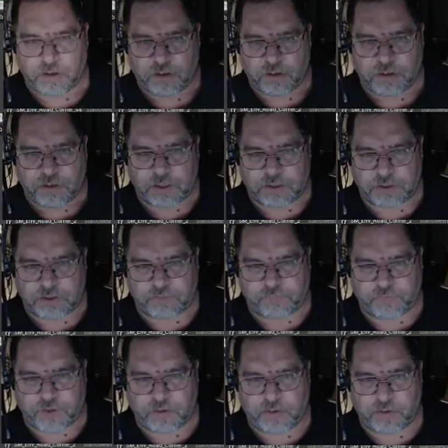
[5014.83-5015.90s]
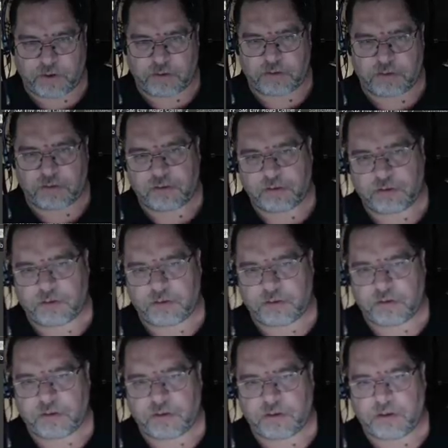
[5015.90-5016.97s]
let's actually just fly around
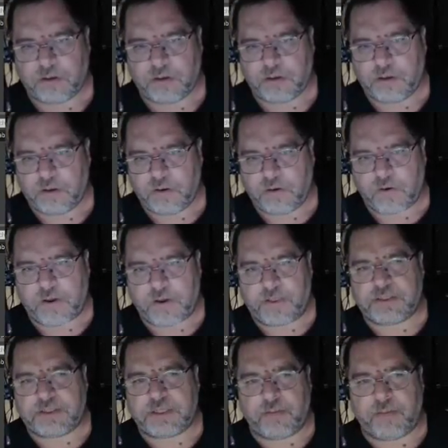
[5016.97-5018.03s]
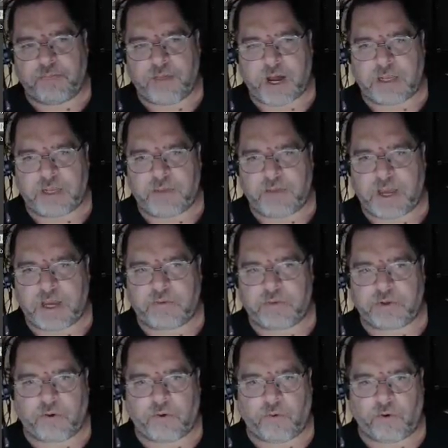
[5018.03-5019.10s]
okay that's like a body bag with
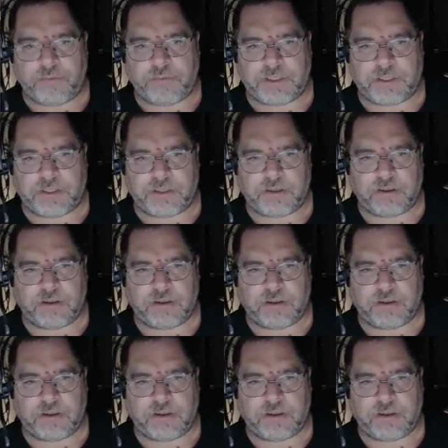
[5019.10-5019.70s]
a corpse in it